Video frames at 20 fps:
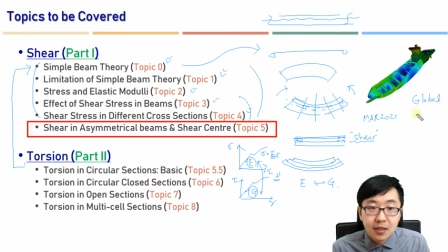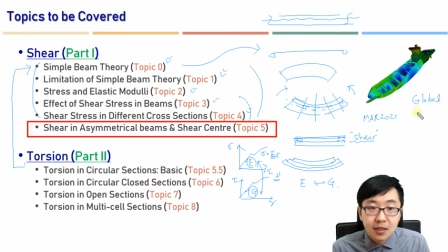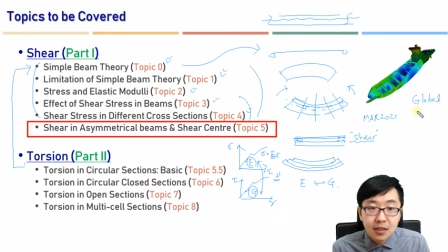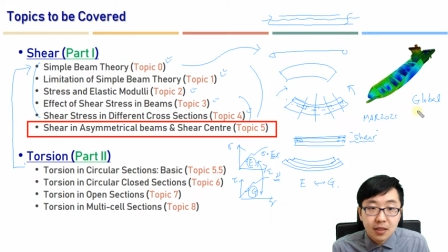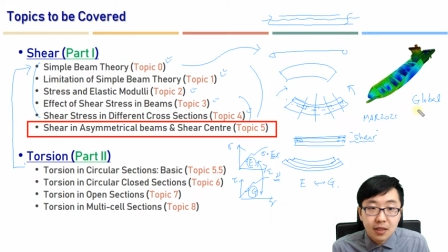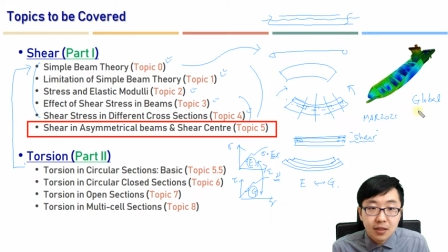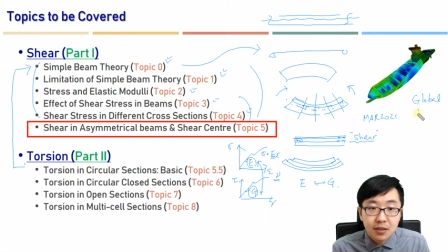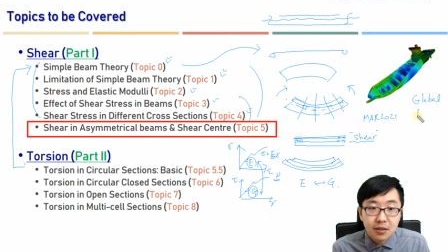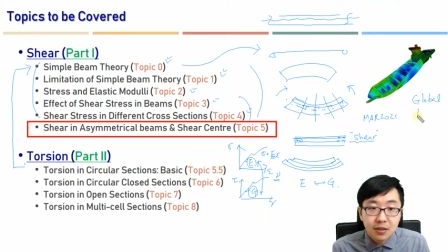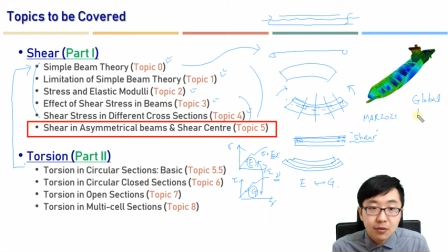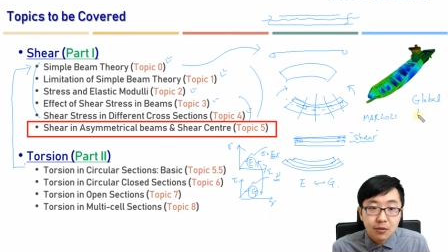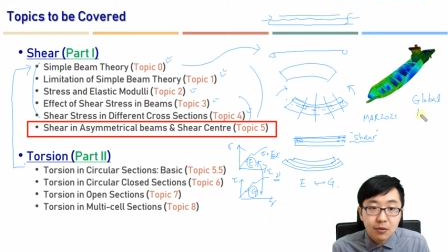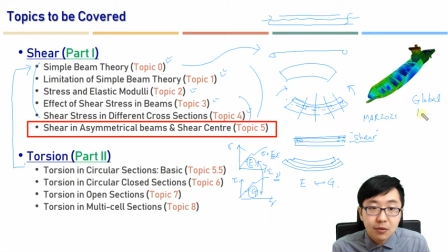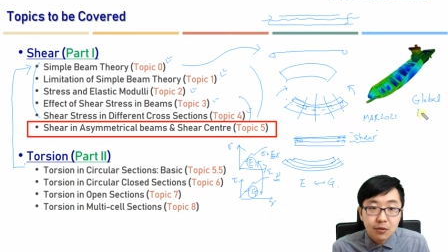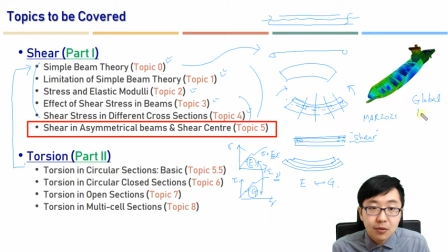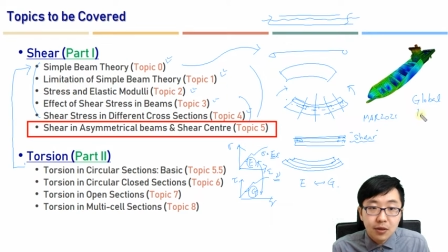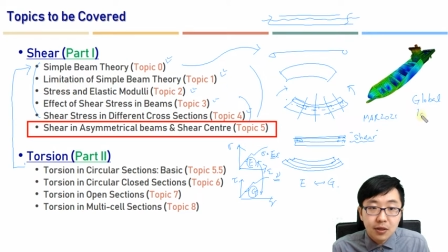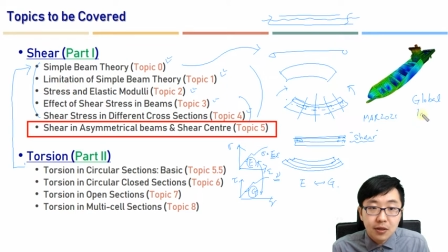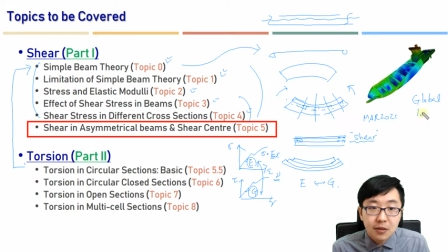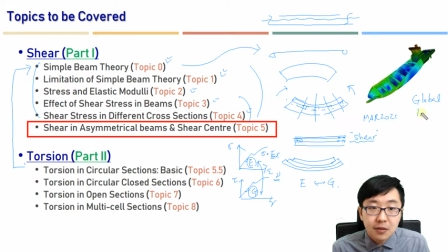and the
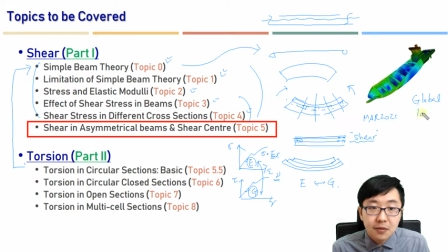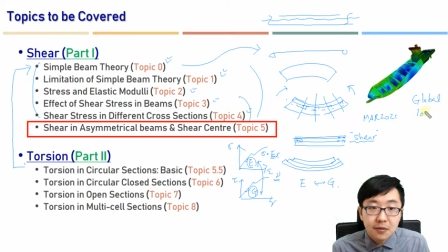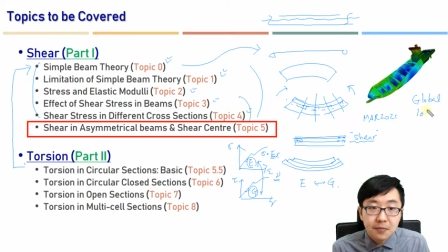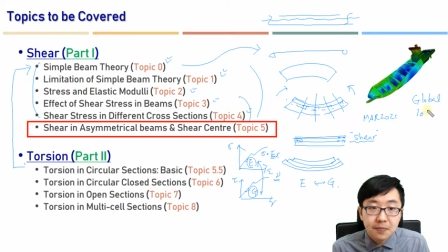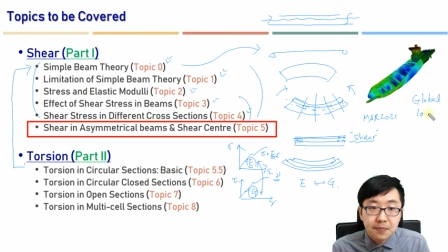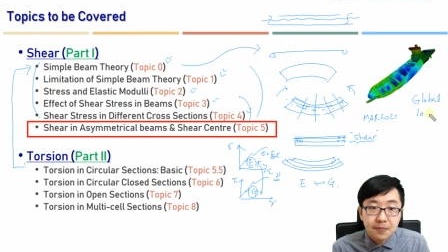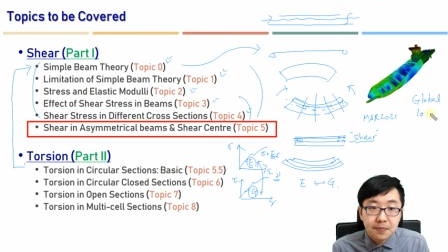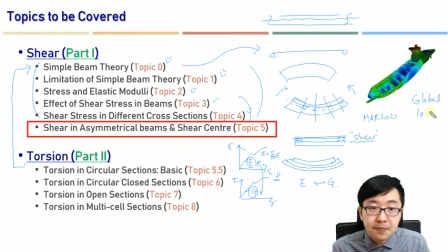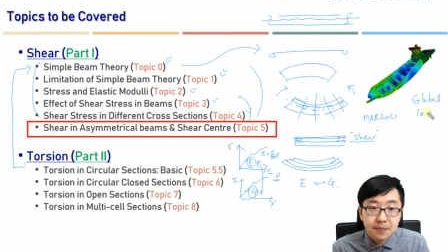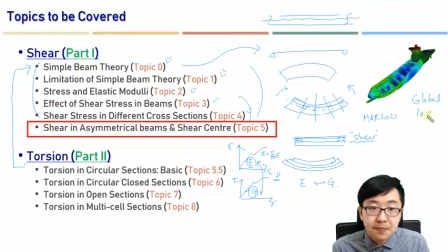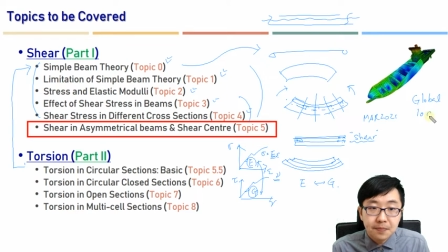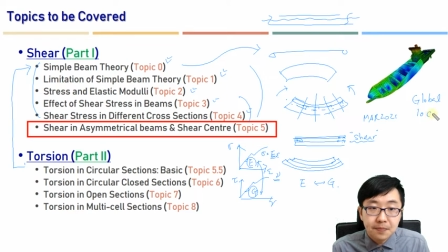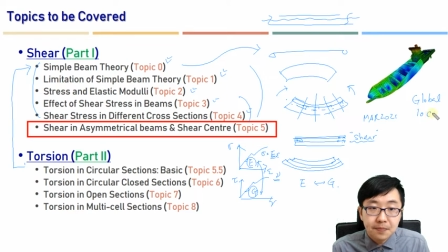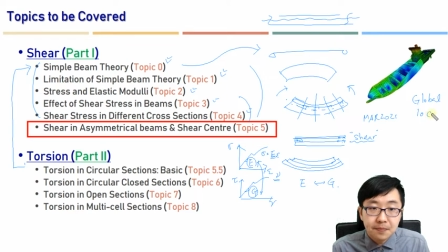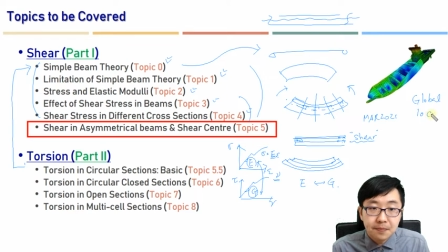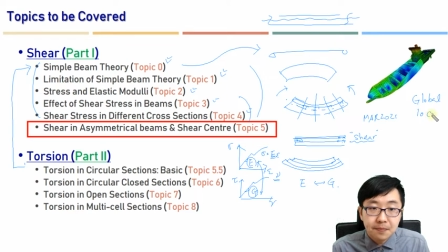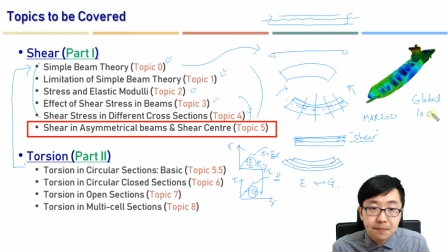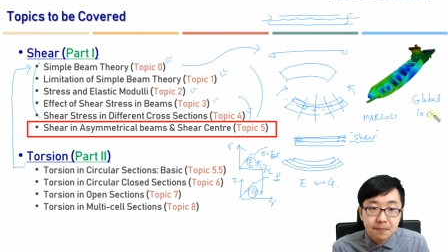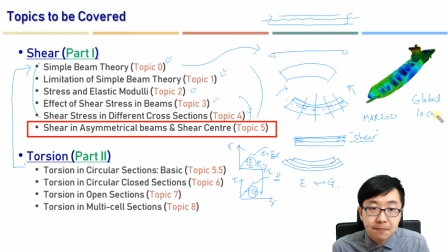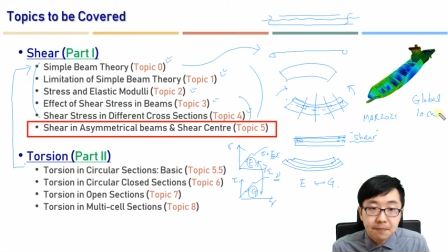local.
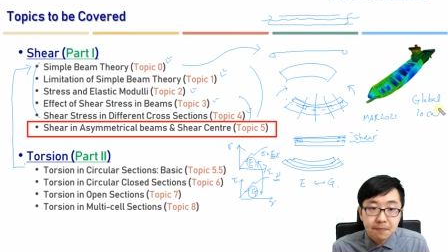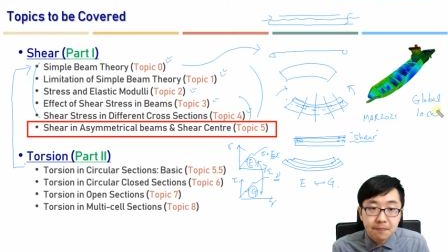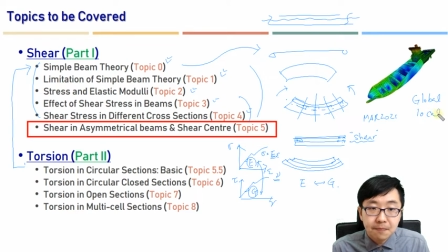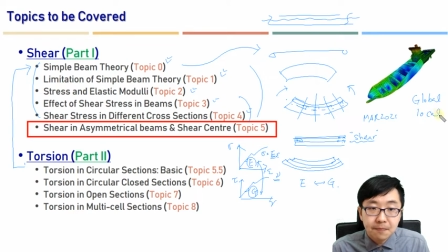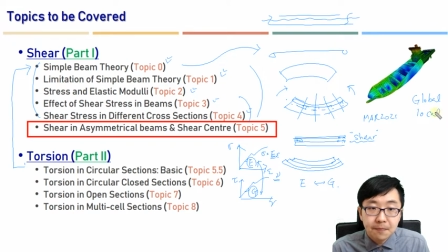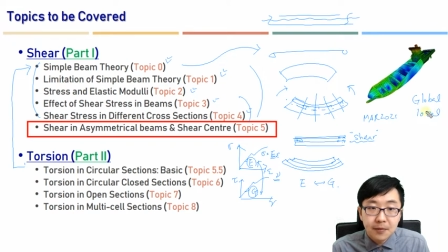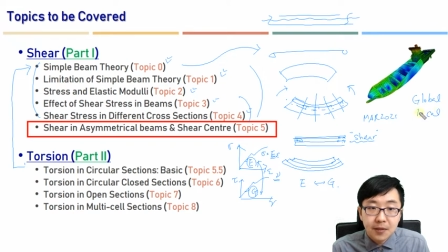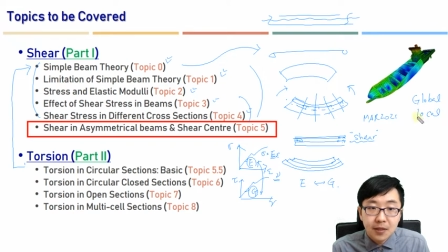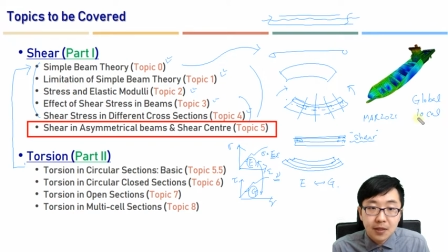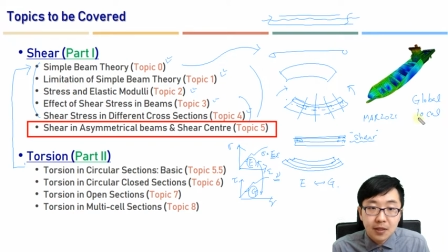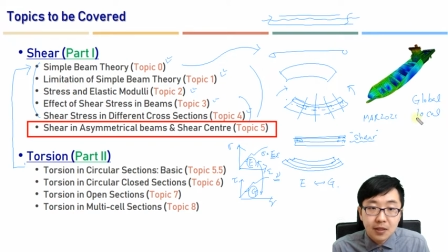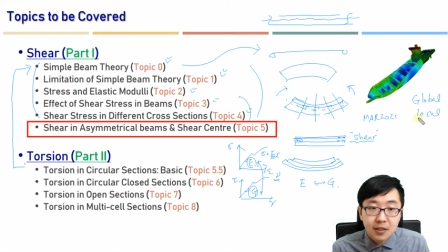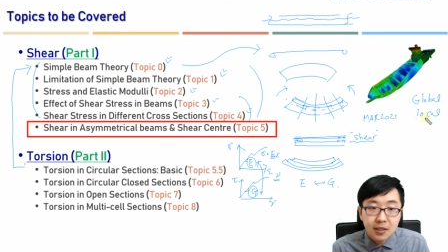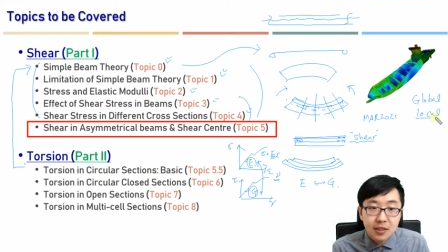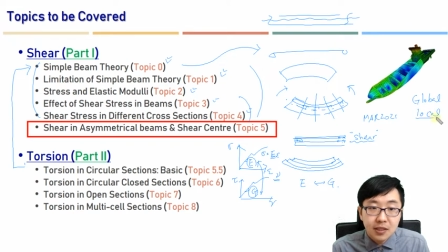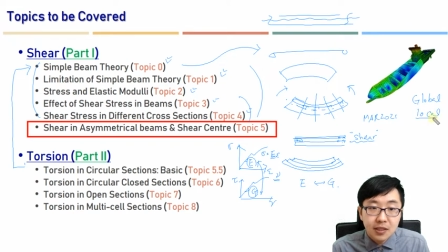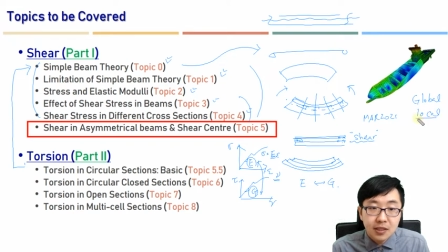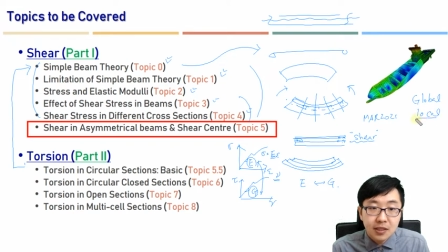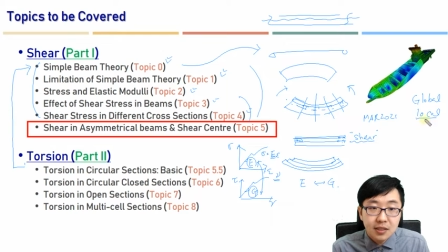This